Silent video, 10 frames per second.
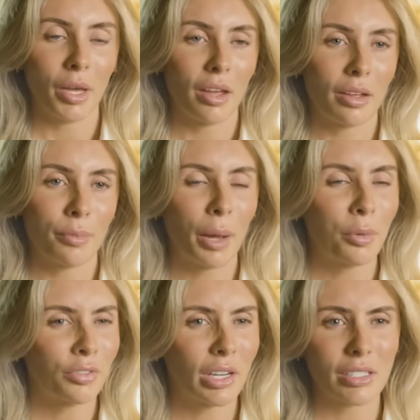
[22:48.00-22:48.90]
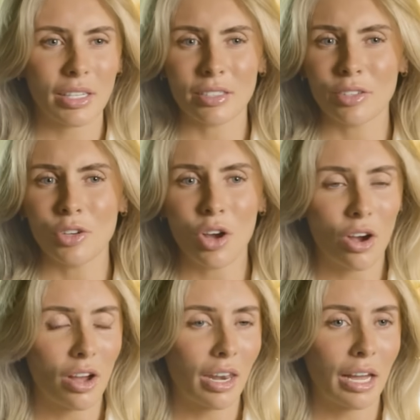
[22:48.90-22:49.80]
but my boyfriend is
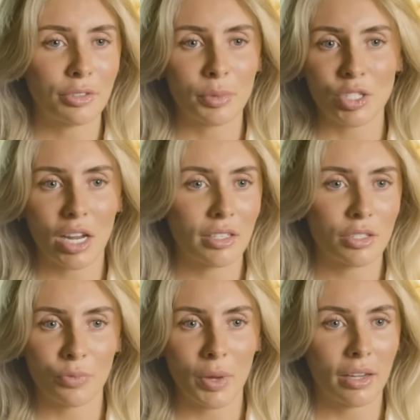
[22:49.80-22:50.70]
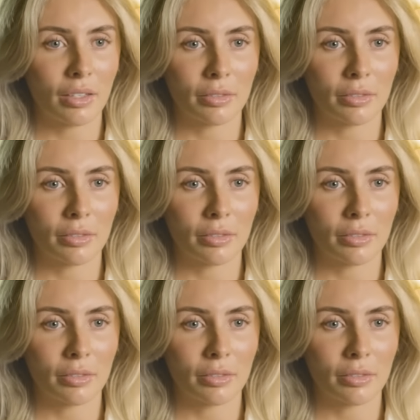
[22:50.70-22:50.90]
not allowed to be jealous of me.